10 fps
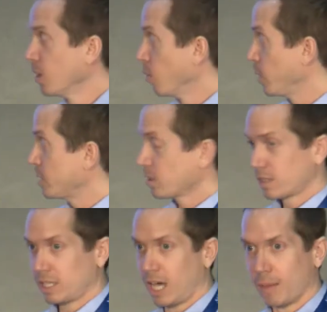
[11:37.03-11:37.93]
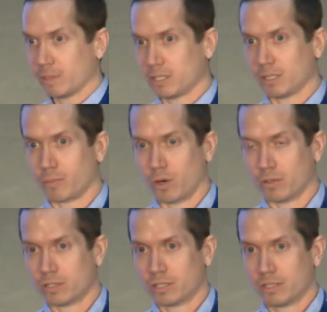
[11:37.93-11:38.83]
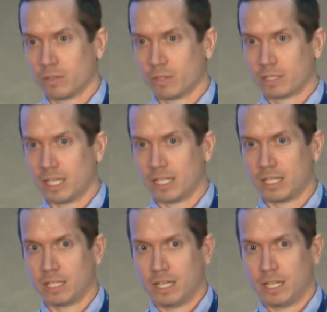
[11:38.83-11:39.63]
We took the opposite approach. We said